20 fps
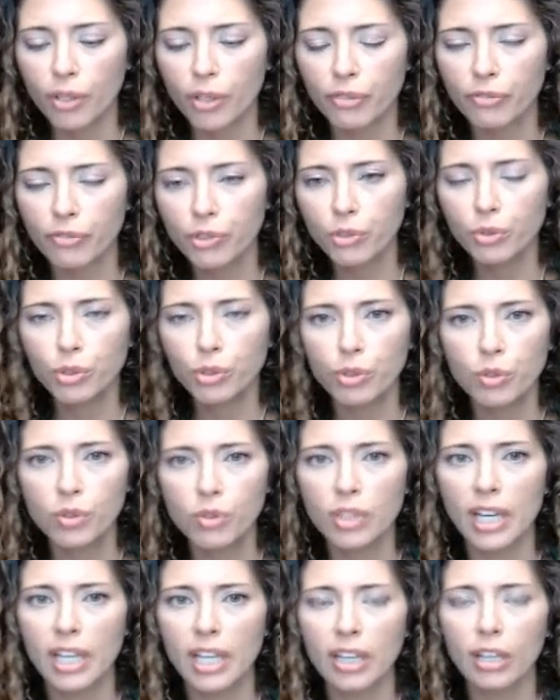use
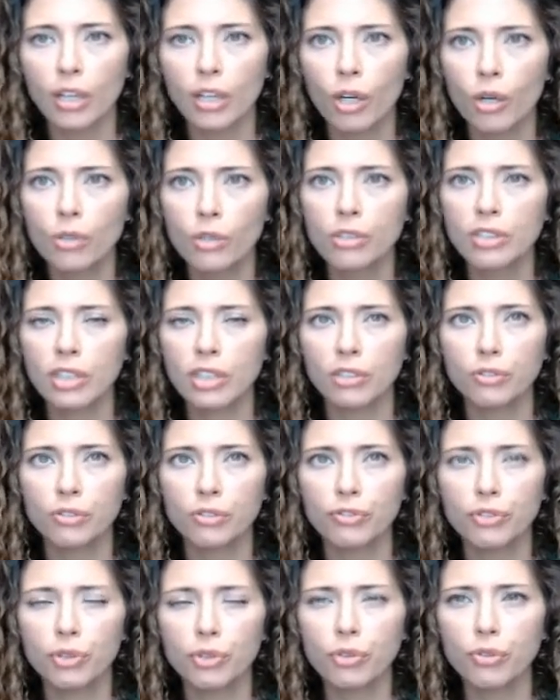a low
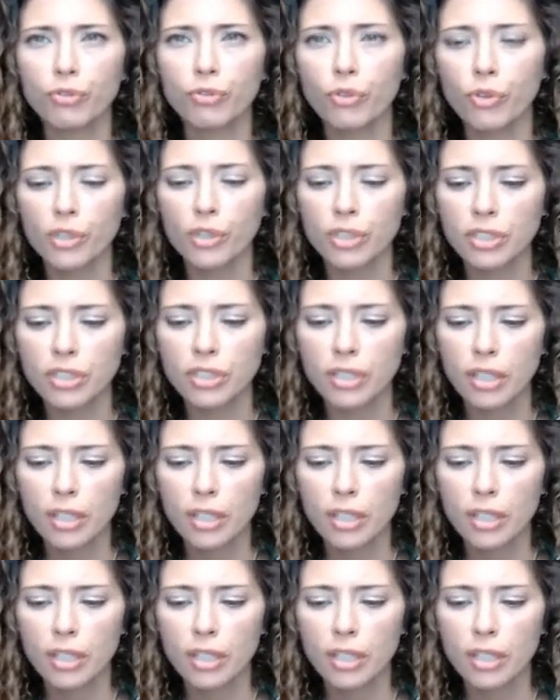centrifugal force,